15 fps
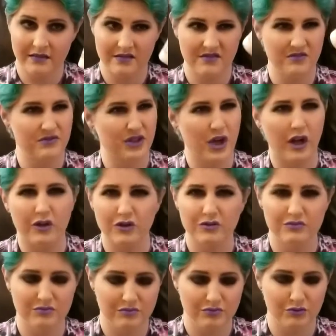It's color
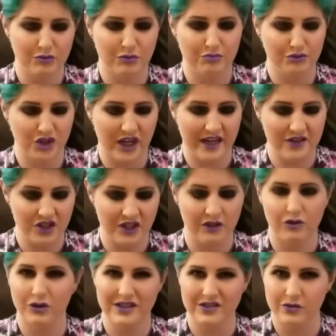changing
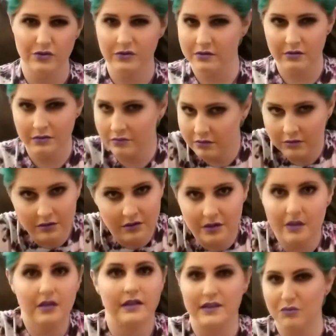crystals.
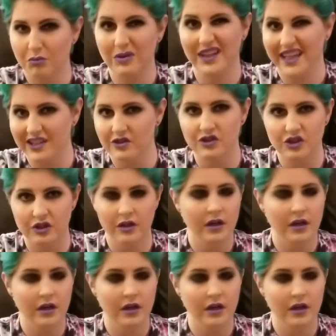It's bleach.